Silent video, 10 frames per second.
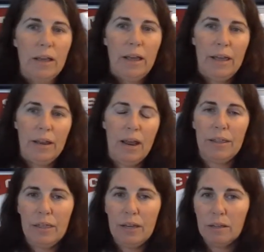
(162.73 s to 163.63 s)
And
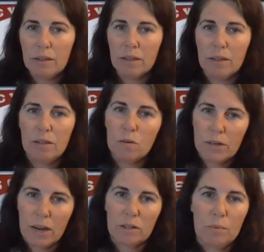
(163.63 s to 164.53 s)
I think your
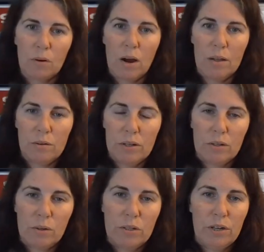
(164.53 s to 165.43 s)
textbook author
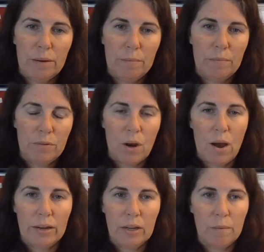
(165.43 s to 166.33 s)
does a good job
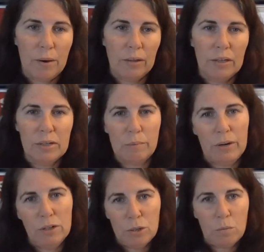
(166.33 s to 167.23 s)
talking about this,
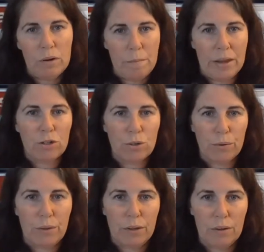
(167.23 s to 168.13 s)
but I just want to make
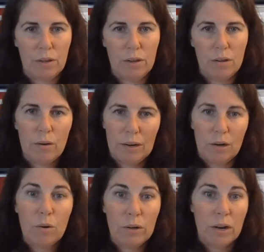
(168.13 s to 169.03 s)
sure that you get a
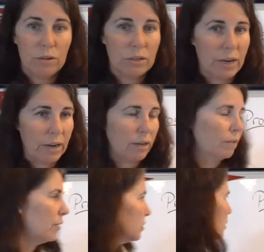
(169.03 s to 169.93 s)
good understanding of this.